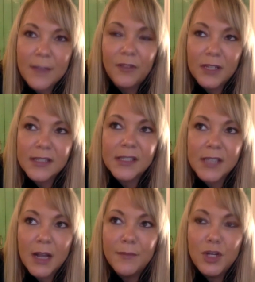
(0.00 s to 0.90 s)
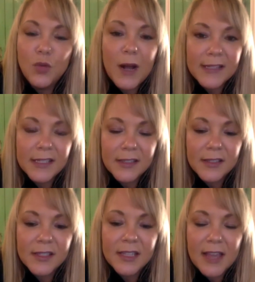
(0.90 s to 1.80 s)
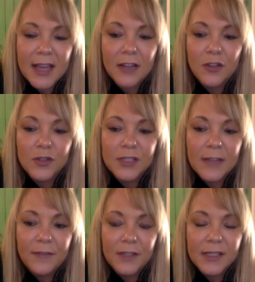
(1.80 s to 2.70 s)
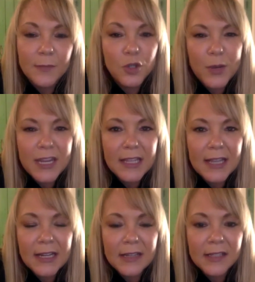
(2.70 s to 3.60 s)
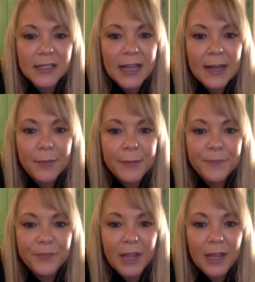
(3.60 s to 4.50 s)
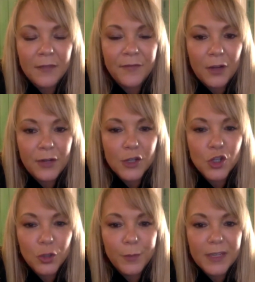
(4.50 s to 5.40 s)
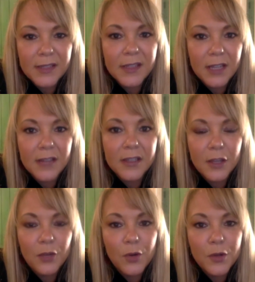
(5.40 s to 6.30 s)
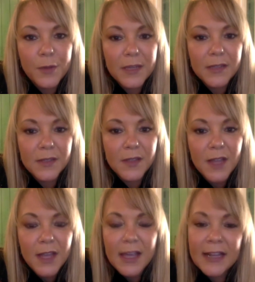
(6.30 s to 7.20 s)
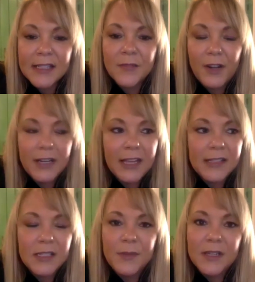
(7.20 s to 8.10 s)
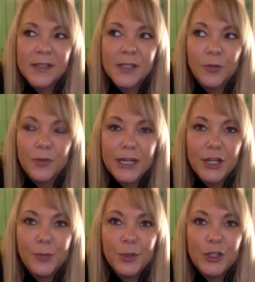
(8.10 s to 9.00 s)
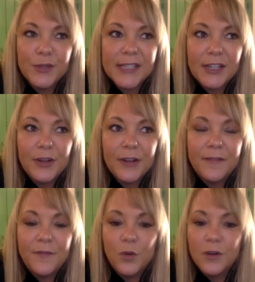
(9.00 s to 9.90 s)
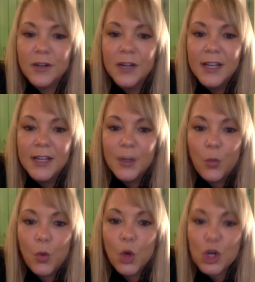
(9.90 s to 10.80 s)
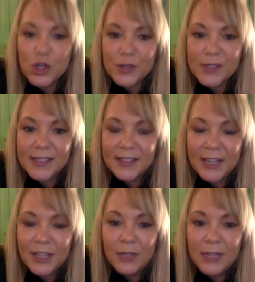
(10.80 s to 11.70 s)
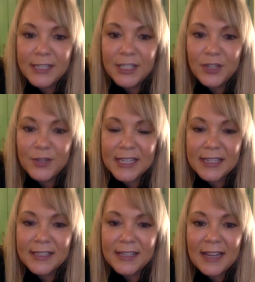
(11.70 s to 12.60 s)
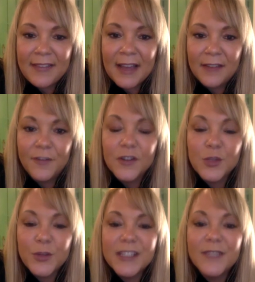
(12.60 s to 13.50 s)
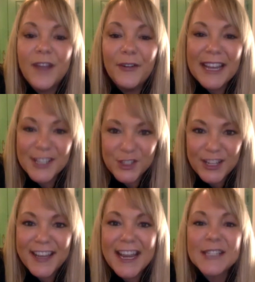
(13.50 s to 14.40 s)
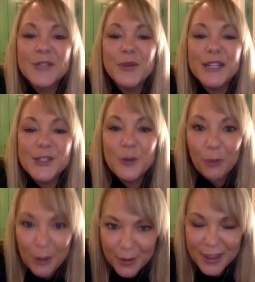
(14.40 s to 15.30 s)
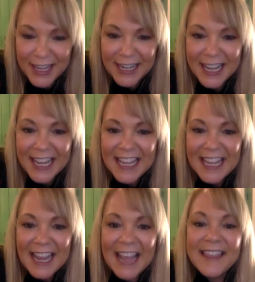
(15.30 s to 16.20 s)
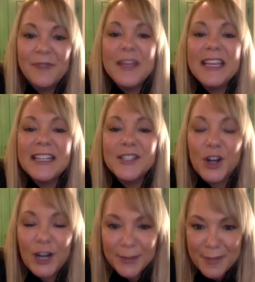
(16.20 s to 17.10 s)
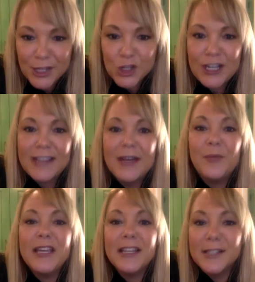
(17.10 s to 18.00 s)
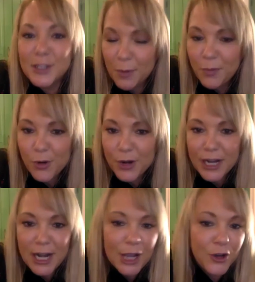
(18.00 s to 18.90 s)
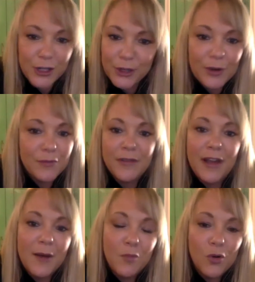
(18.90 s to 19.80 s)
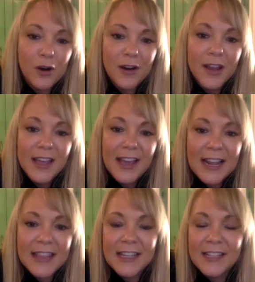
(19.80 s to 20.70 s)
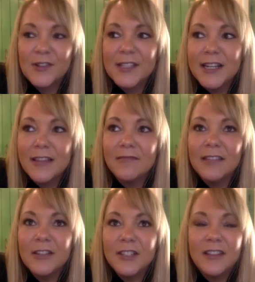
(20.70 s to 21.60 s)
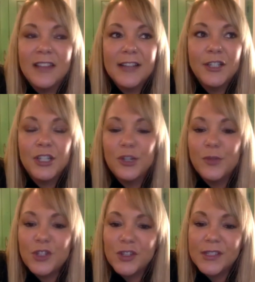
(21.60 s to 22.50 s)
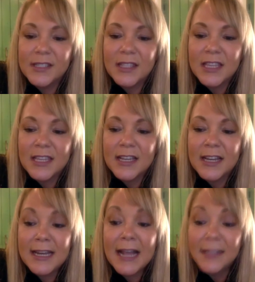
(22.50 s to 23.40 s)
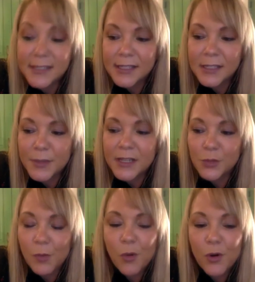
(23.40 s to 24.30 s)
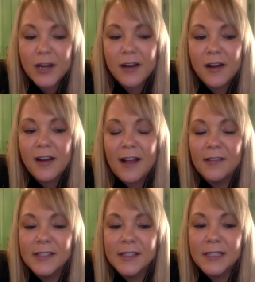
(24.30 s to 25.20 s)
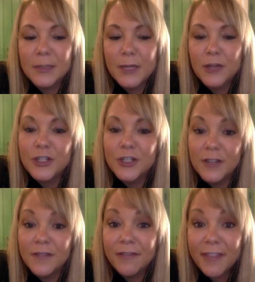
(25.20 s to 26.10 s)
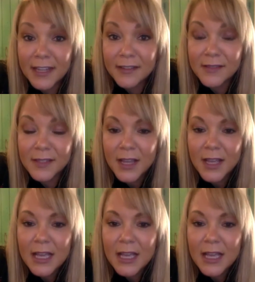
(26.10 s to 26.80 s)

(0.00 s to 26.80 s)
there are definitely some nuances to that, and there's definitely some tweaking that needs to happen on the foundational piece to get to the growth piece. And it's funny, Casey, because in reading your book, you said you have four words that you like to use, and and that first one is foundation, and the next one is growth, and and then we get into automation and then we get into reporting. And I couldn't agree with that more. And I think yeah. there's another layer to that too, which is the analysis, because reporting and analysis to me are two different things.